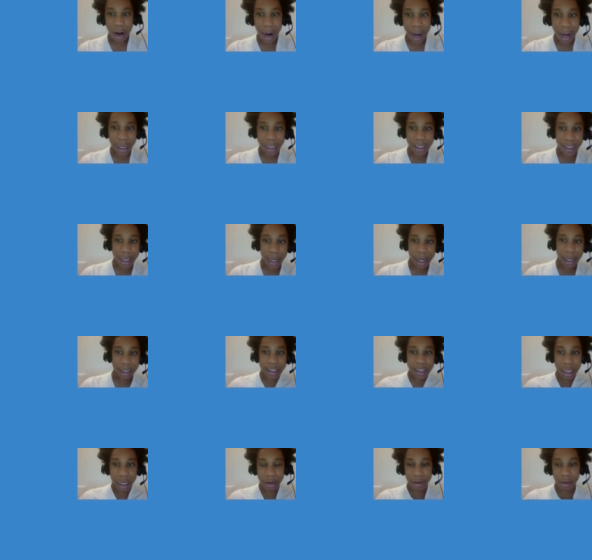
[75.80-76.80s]
I y'all.
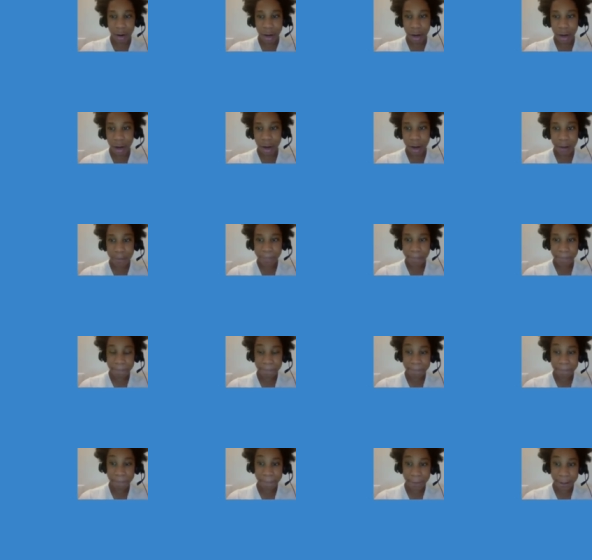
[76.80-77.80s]
So um,
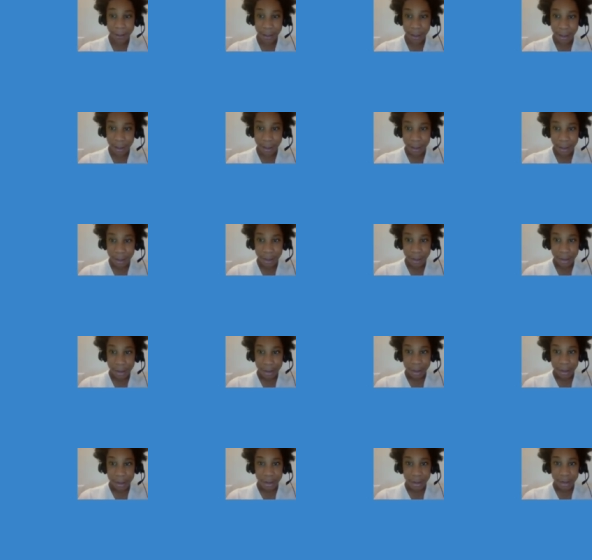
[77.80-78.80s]

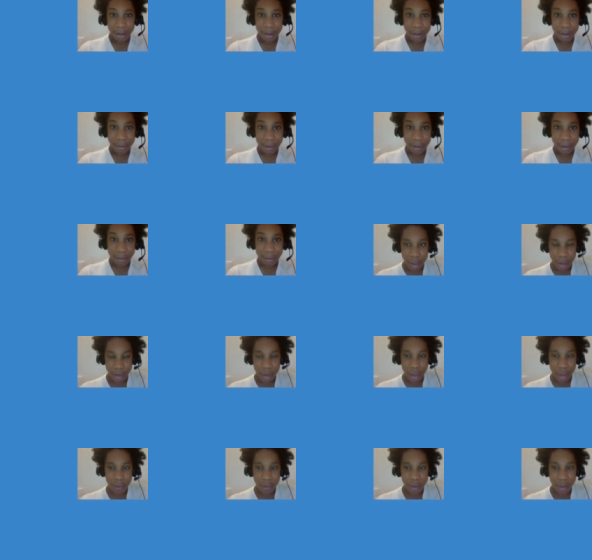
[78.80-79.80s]
here we go.
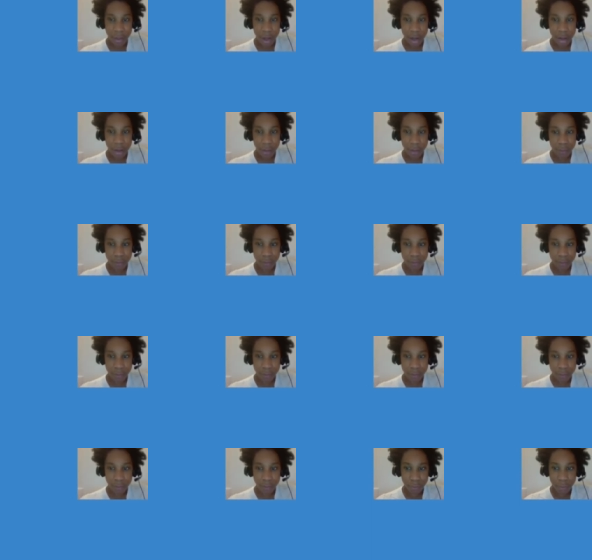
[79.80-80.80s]
Here we go.
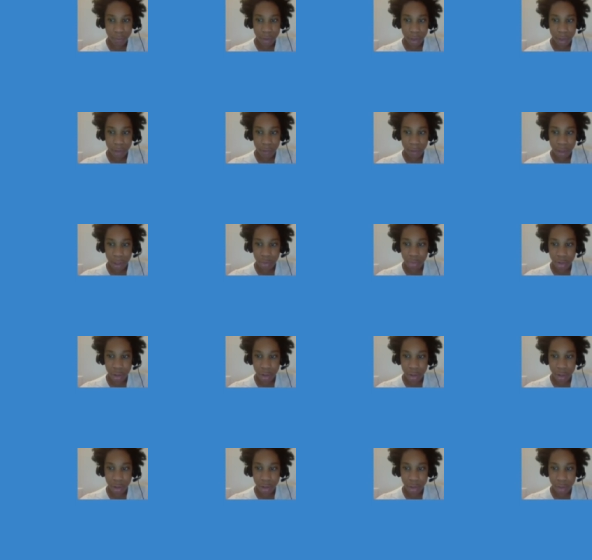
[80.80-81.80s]
Here we go,
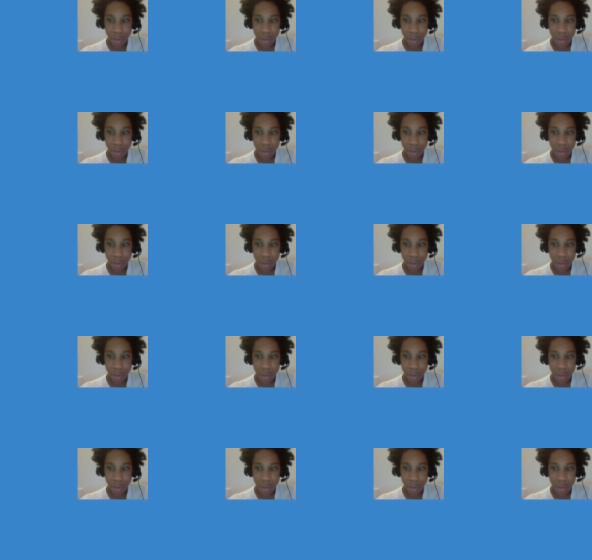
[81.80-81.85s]
y'all.